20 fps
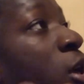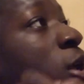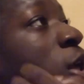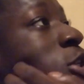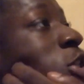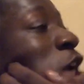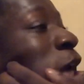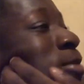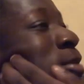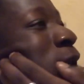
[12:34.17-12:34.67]
I
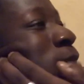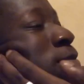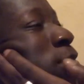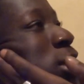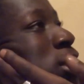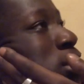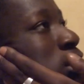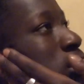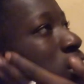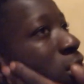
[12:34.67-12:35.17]
try my
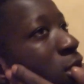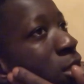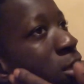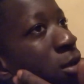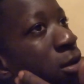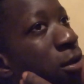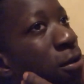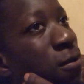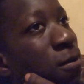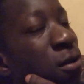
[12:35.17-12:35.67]
best to
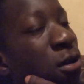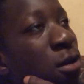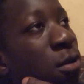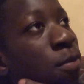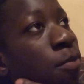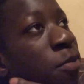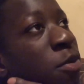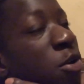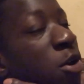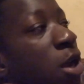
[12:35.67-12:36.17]

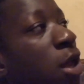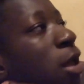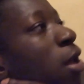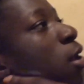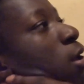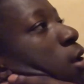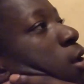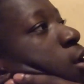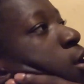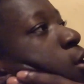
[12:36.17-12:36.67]
pray.
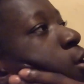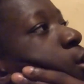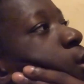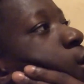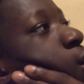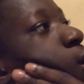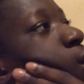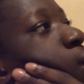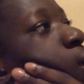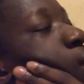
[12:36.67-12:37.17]

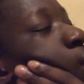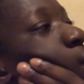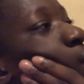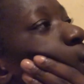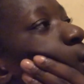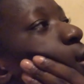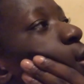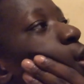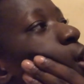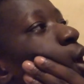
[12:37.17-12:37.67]

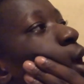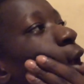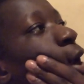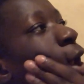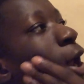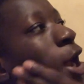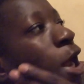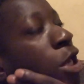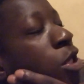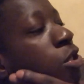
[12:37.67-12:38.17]

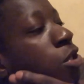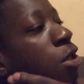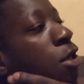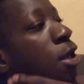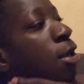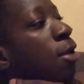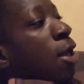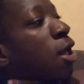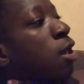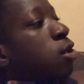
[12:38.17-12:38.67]
I
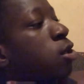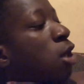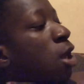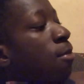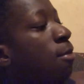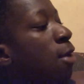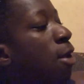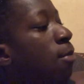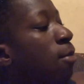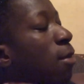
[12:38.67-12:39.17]
try
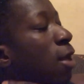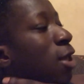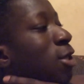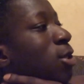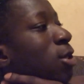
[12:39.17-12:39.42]
my best